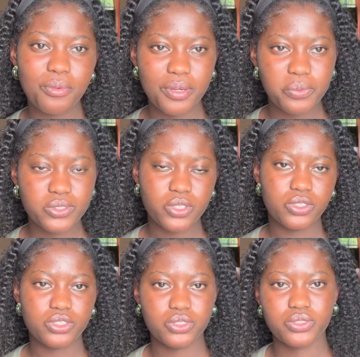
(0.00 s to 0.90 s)
one was
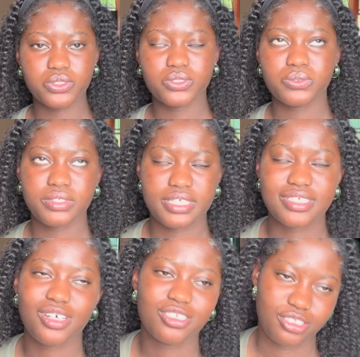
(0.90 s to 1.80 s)
also
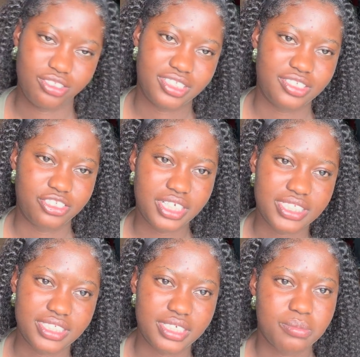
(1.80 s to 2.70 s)
is also the
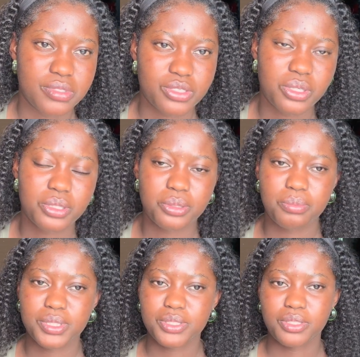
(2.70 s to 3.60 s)
dress, and I'm still a little
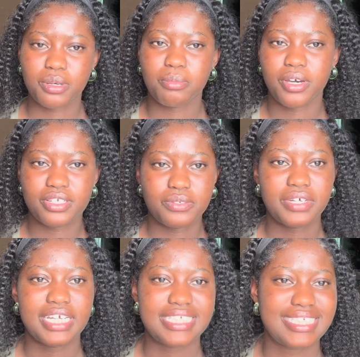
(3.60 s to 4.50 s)
bit shocked about it
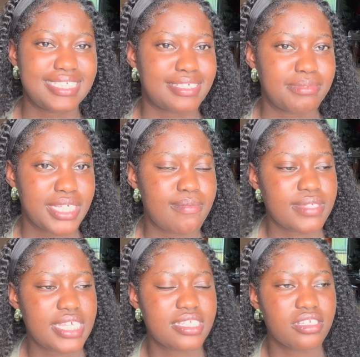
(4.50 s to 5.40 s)
when I see it.
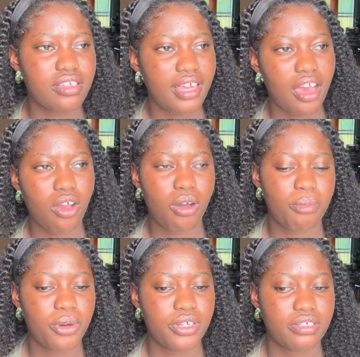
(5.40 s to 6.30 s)
Sometimes it's not that
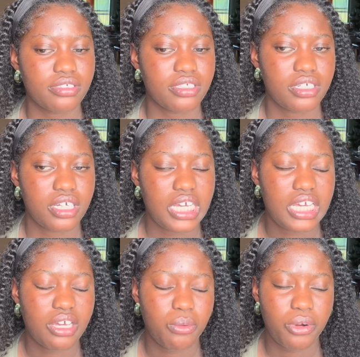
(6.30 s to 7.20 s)
common
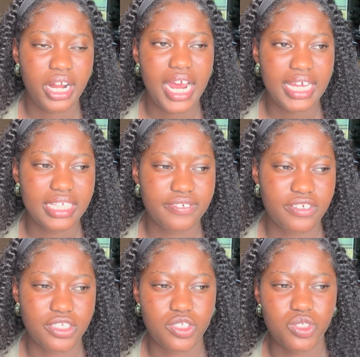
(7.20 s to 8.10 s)
where I live
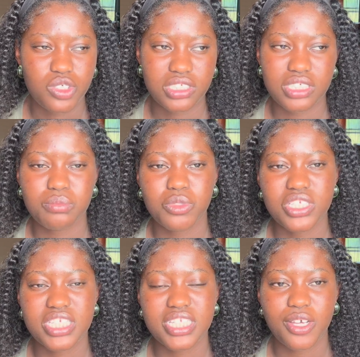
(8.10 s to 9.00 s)
because it's usually
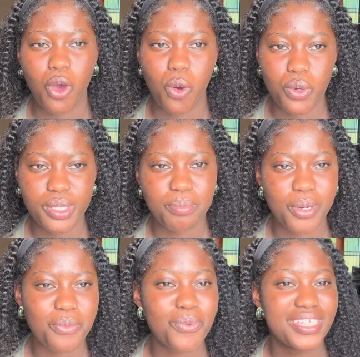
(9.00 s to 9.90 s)
mostly cold,
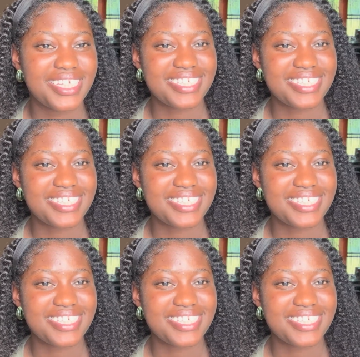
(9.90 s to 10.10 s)
but when the